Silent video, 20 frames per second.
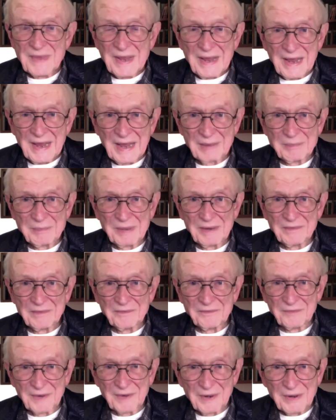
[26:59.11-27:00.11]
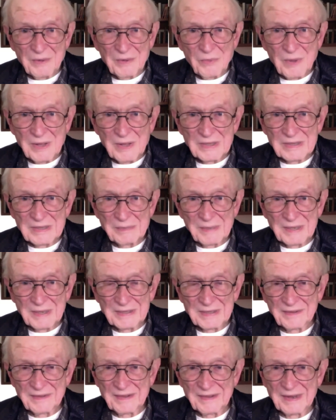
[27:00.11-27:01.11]
had been very welcoming
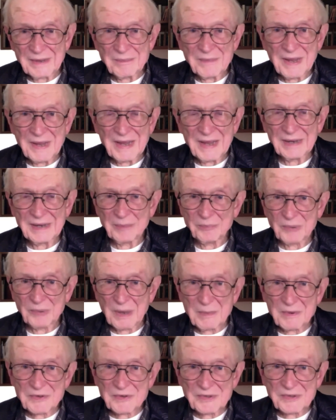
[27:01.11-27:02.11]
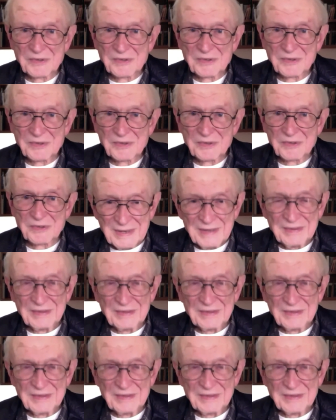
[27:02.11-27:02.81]
to them and had promised them the